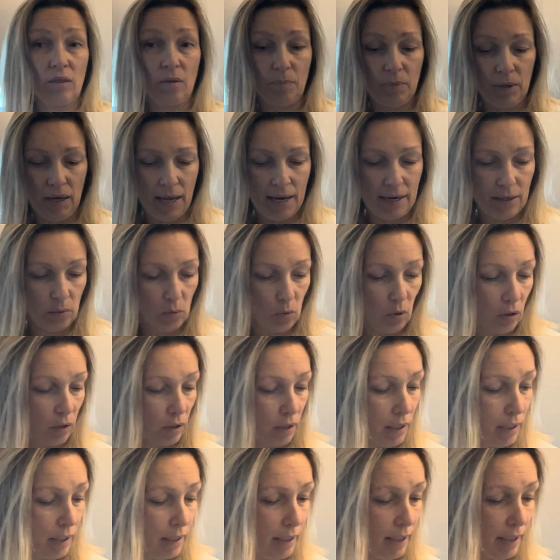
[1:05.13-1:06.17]
plain one.
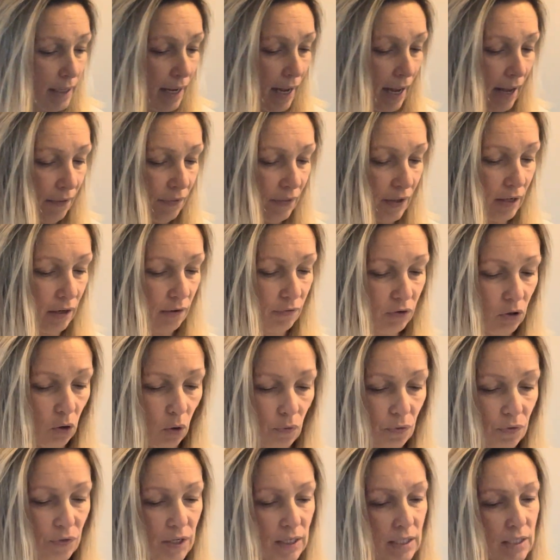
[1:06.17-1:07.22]
And then I've
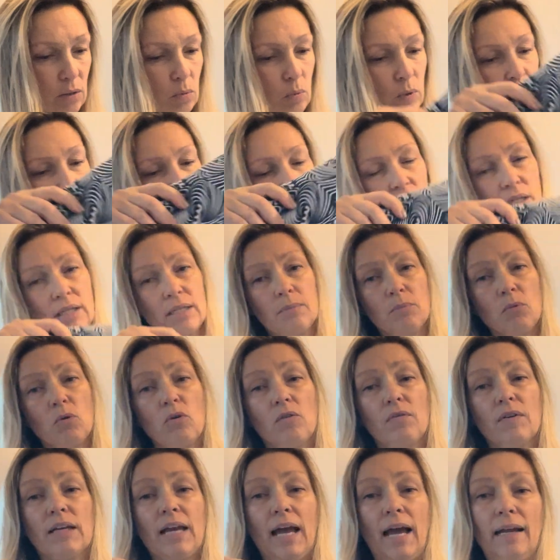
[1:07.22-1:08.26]
got this, which is more
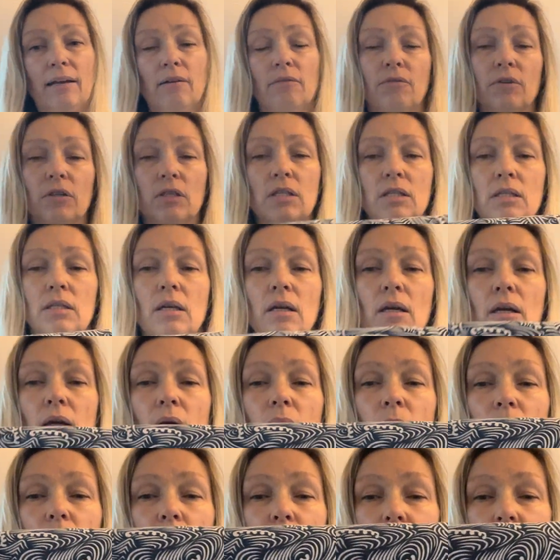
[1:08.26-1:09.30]
of a canvas,
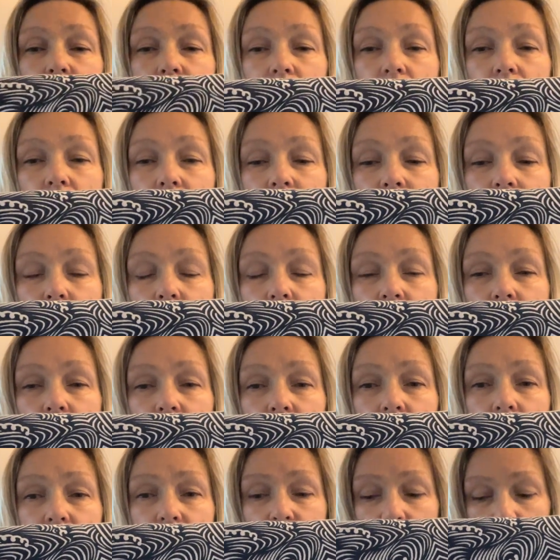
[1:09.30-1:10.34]
but I absolutely
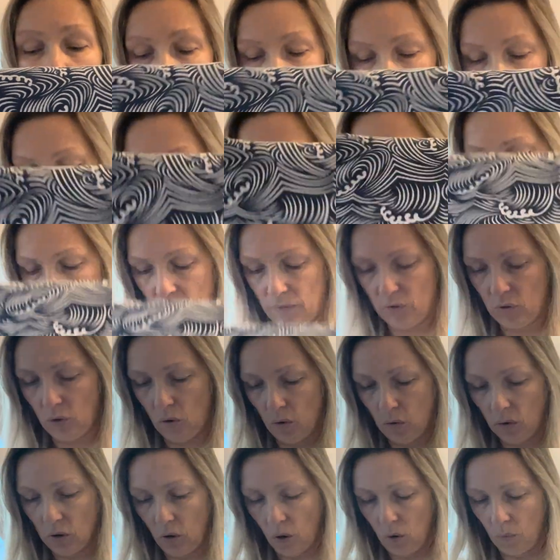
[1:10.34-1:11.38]
love as well. So I've
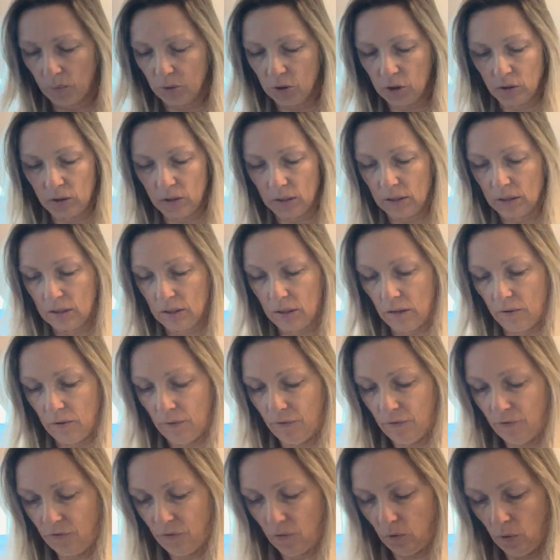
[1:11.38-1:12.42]
got options
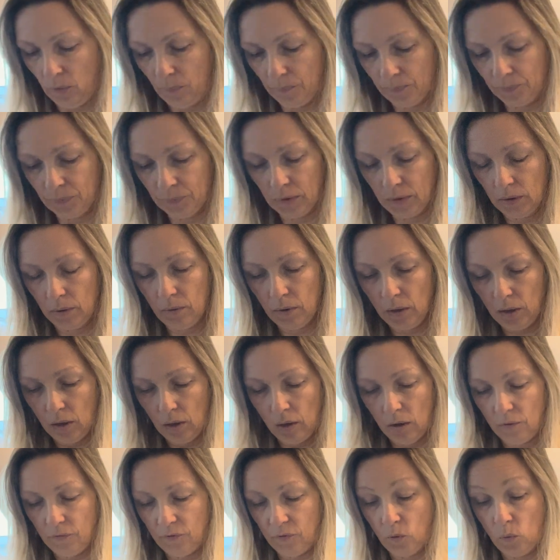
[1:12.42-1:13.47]
for
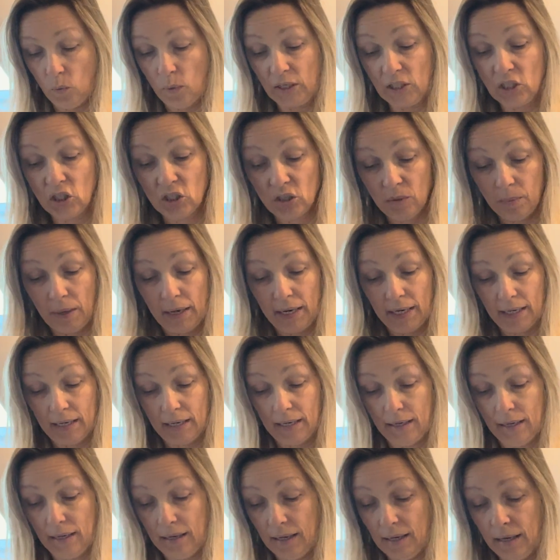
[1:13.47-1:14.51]
which to make
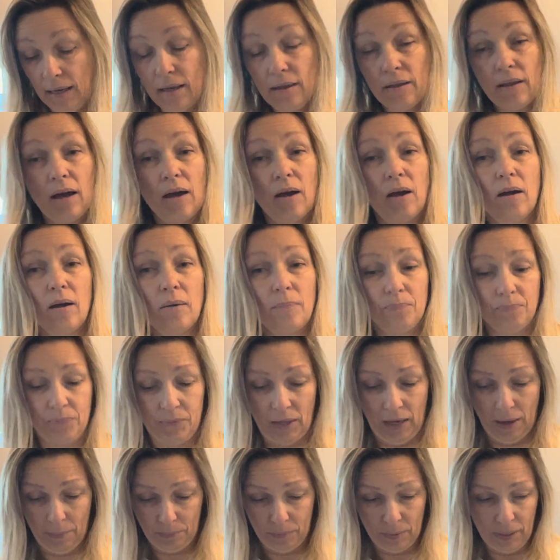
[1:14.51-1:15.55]

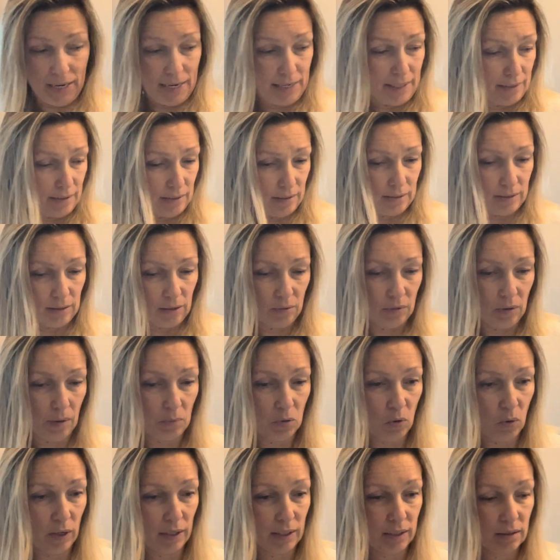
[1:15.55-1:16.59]
that blazer, so I'm
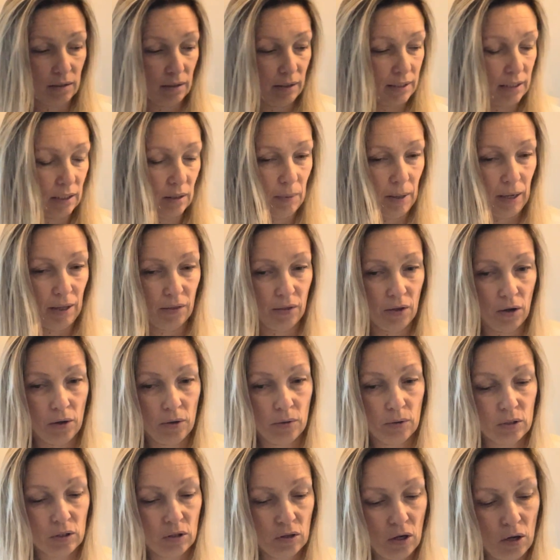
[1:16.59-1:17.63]
quite excited about
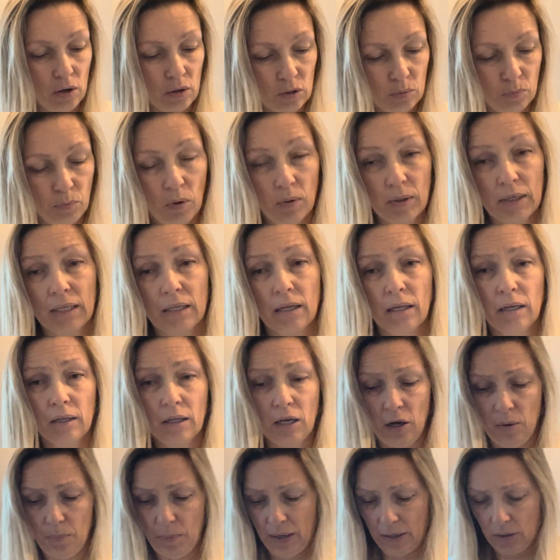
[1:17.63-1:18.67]
those. Those probably are going to
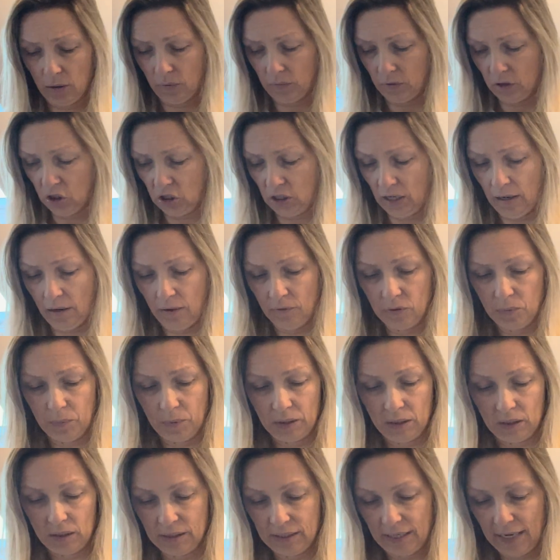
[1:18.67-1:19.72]
go back on the shelves
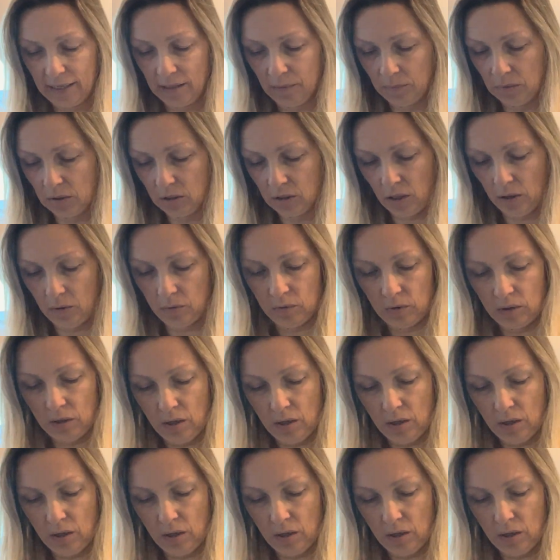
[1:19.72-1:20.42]
because denims don't